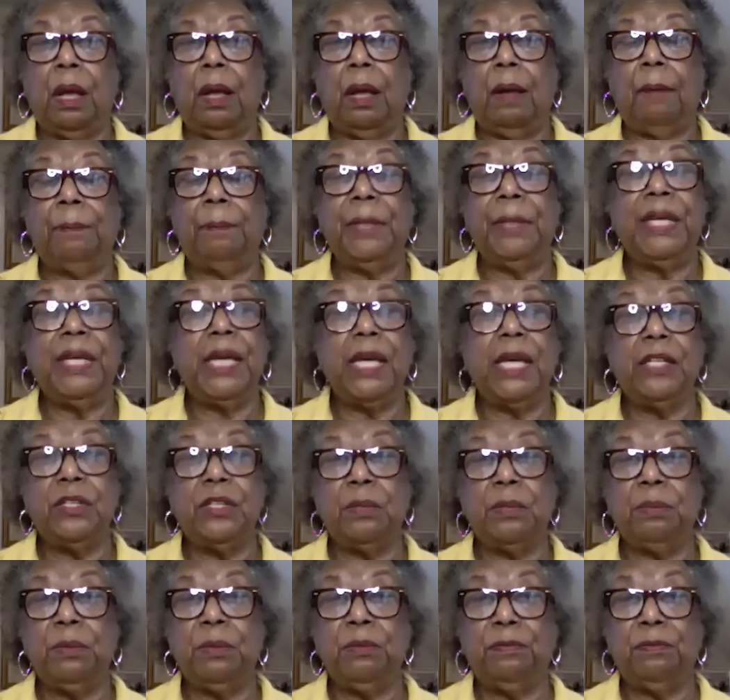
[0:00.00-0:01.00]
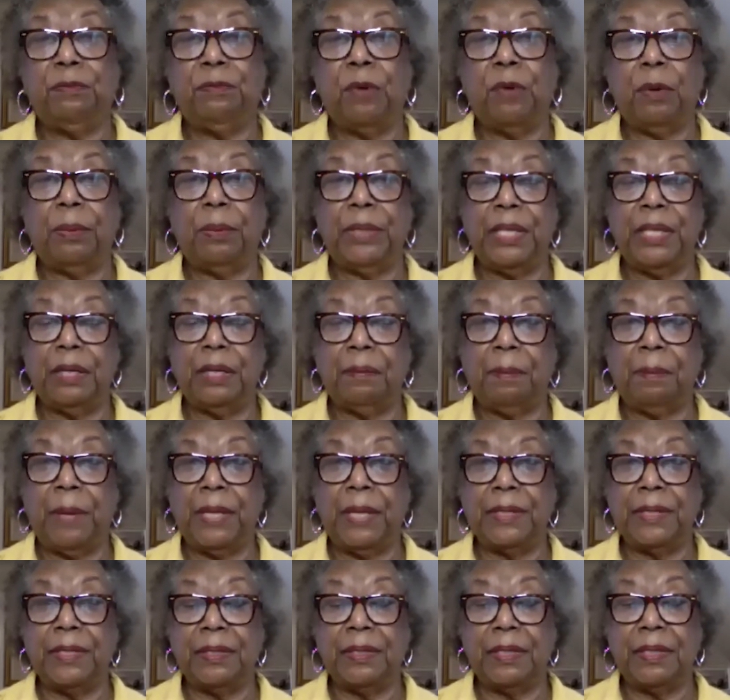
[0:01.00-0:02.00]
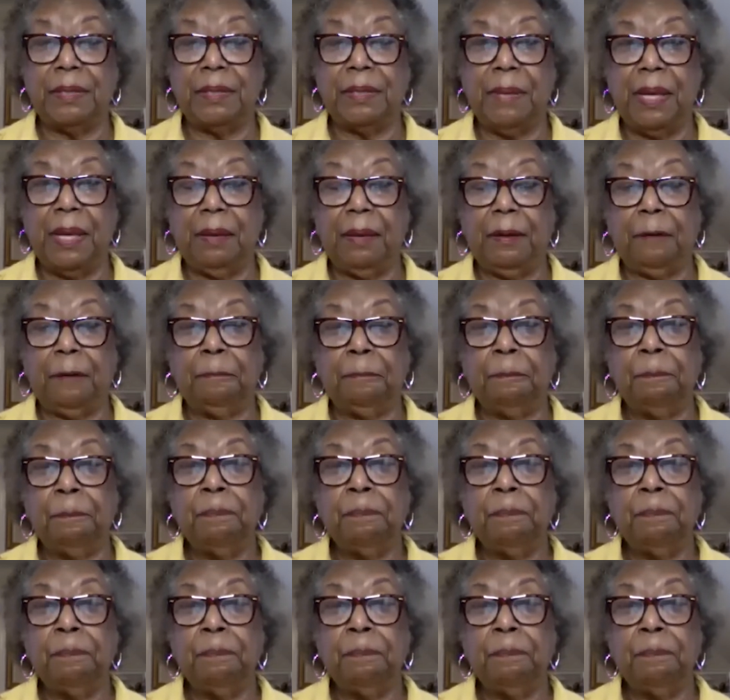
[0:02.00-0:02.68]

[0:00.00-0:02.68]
begin to move forward in a positive manner.